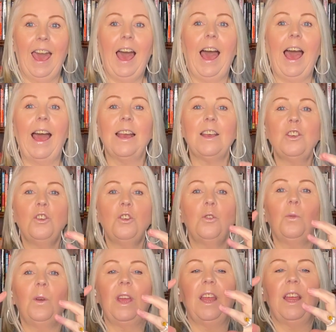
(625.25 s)
Are
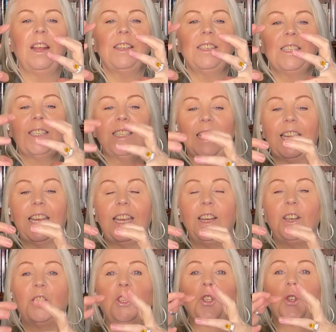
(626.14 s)
you
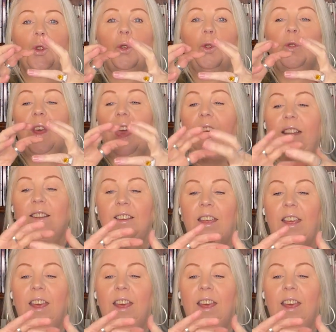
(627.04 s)
sticking to that